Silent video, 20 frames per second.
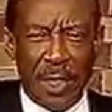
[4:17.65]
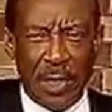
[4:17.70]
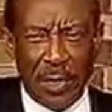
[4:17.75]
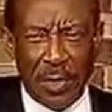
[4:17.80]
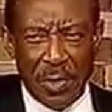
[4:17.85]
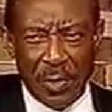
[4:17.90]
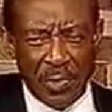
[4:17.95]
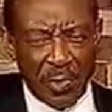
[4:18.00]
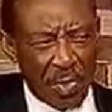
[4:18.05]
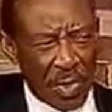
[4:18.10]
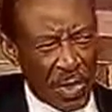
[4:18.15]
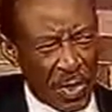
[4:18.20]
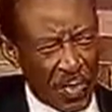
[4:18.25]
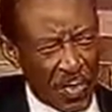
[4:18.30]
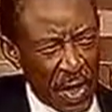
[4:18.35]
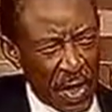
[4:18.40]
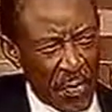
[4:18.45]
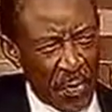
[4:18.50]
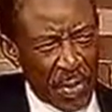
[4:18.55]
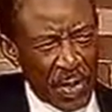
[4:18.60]
you know,
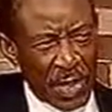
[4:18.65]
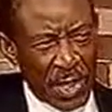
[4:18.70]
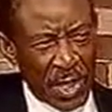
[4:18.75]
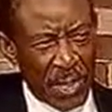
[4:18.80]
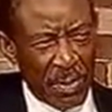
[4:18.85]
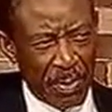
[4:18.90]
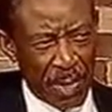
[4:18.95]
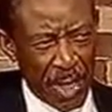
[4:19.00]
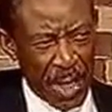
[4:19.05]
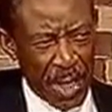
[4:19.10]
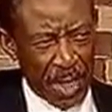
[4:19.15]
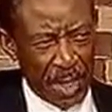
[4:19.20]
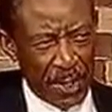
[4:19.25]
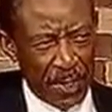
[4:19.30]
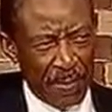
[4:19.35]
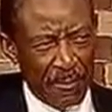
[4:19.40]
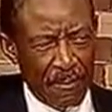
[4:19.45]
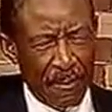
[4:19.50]
45% black.